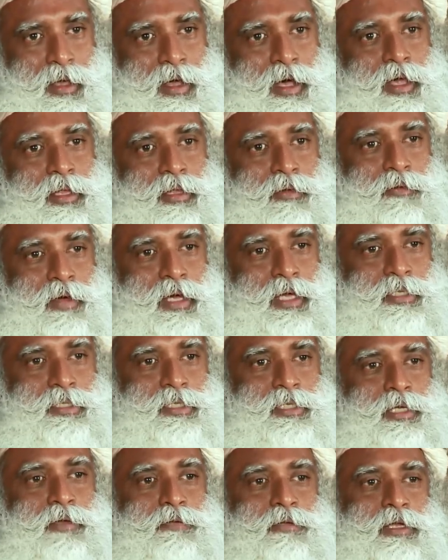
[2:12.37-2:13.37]

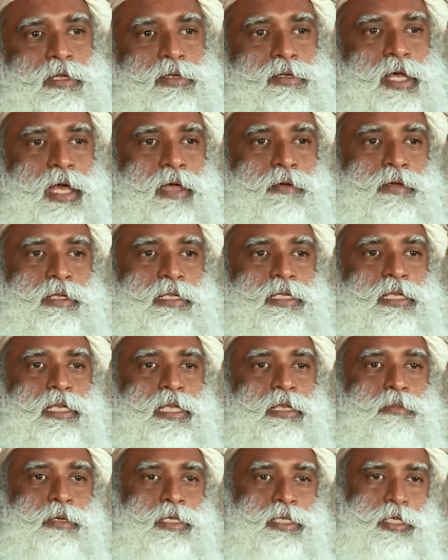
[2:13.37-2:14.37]
Otherwise, he will drive it in
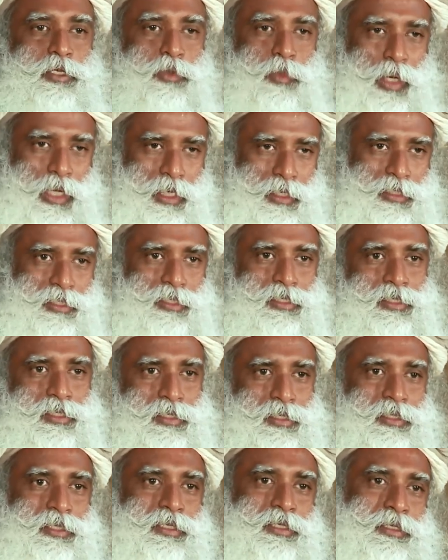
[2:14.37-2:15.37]
limited
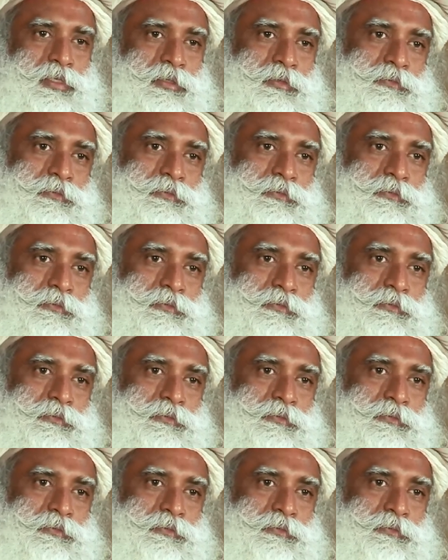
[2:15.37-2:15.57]
ways.